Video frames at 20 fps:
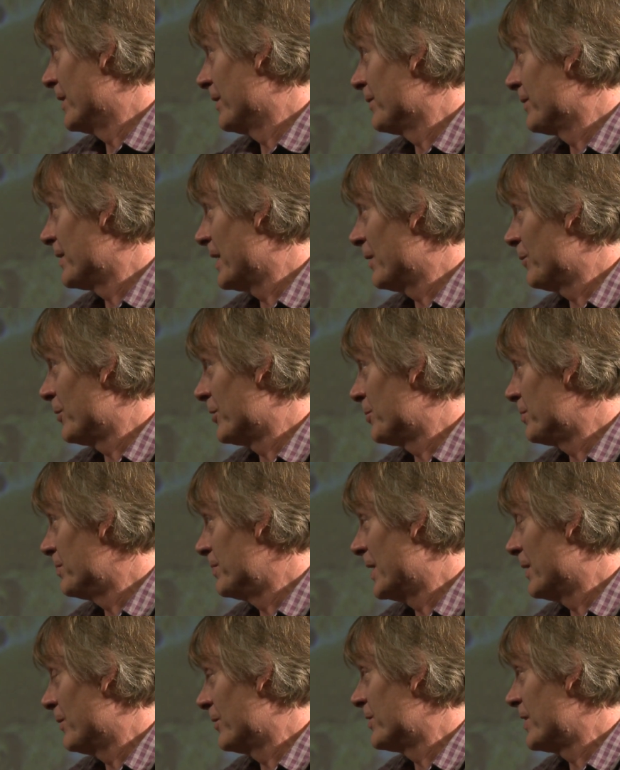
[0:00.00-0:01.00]
that
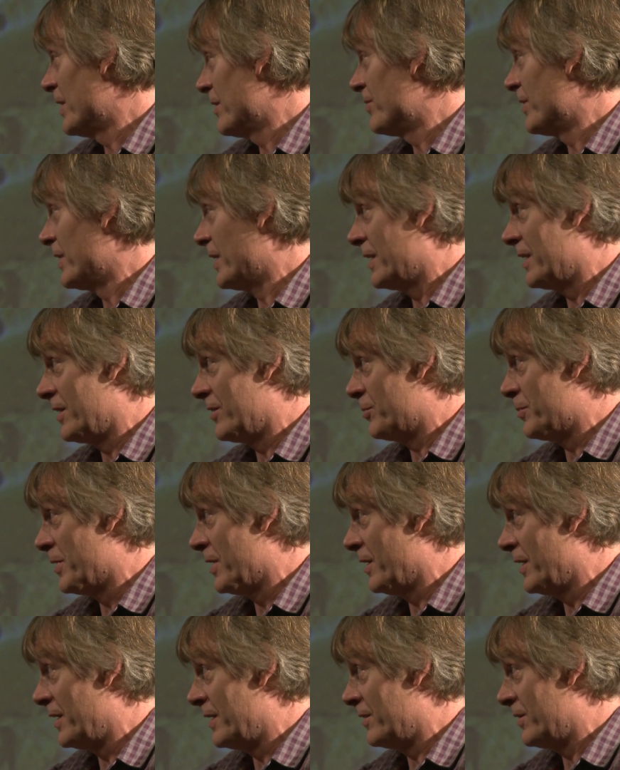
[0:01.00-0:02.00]
was definitely in his
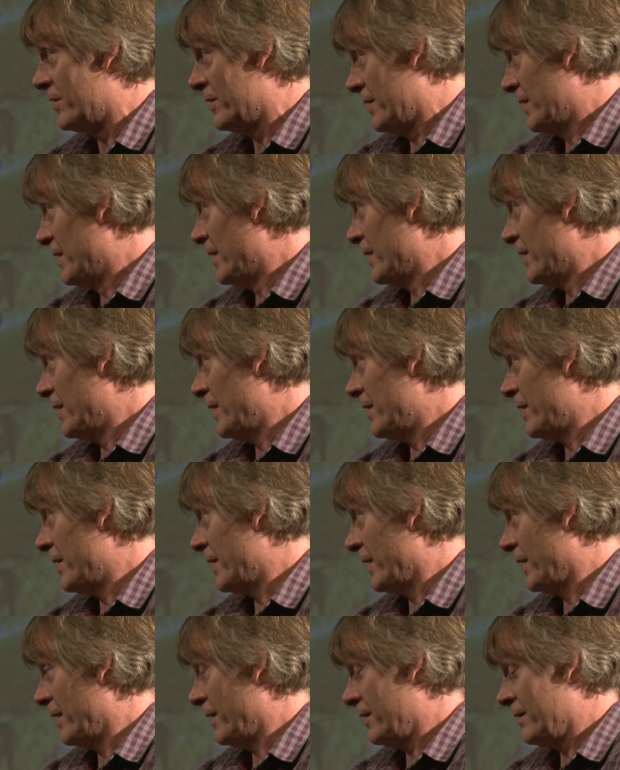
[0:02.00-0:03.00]
mind, I
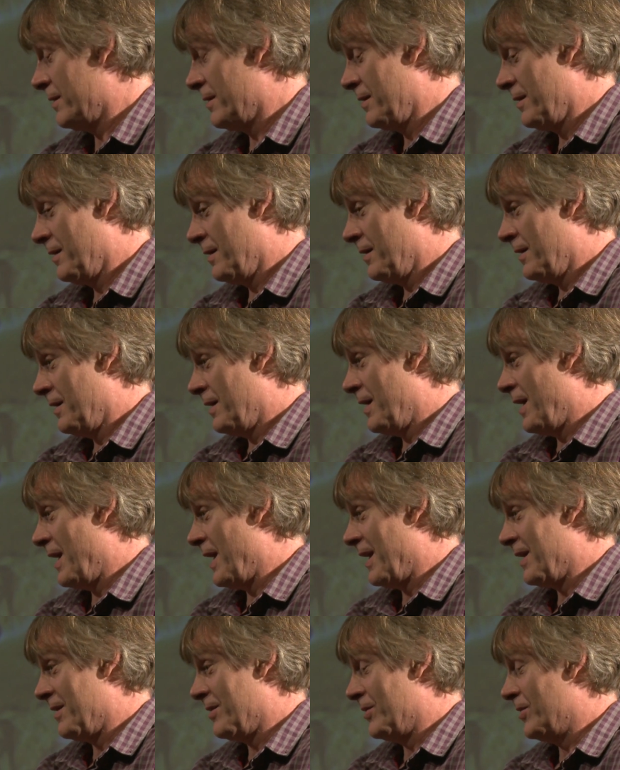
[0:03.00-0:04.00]
think,
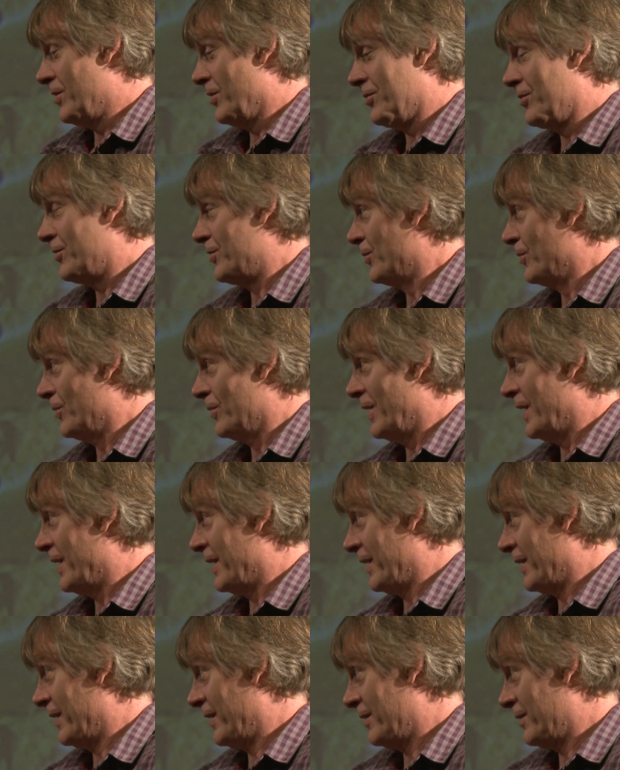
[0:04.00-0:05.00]
and not at all
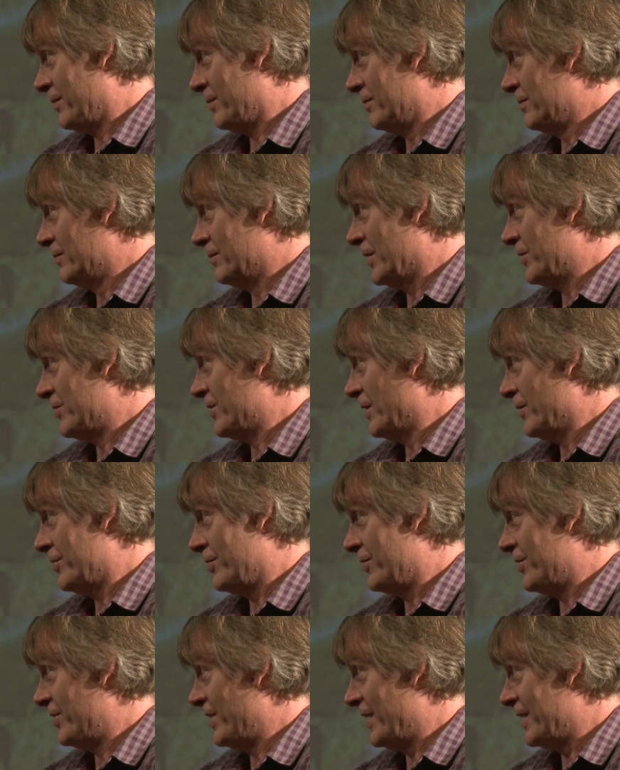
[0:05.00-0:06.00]
like myself
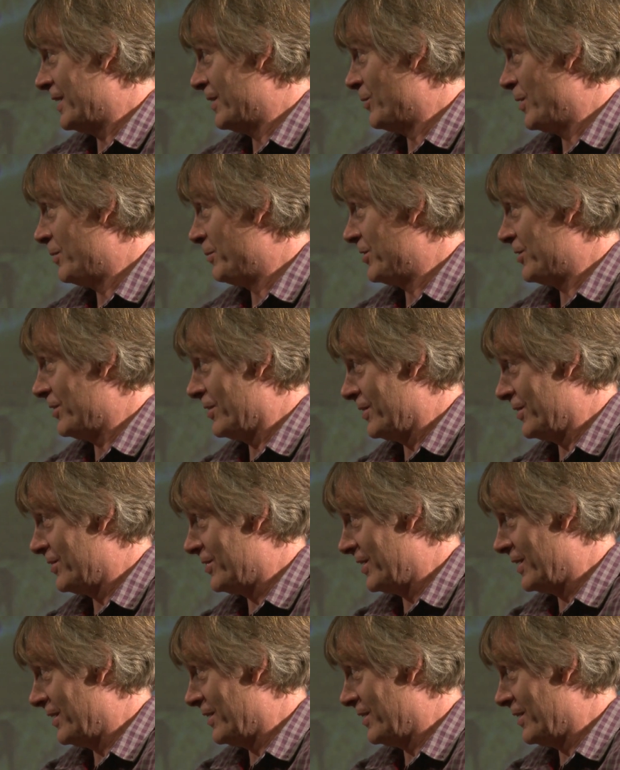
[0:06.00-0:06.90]
and Sienna when we shot the scene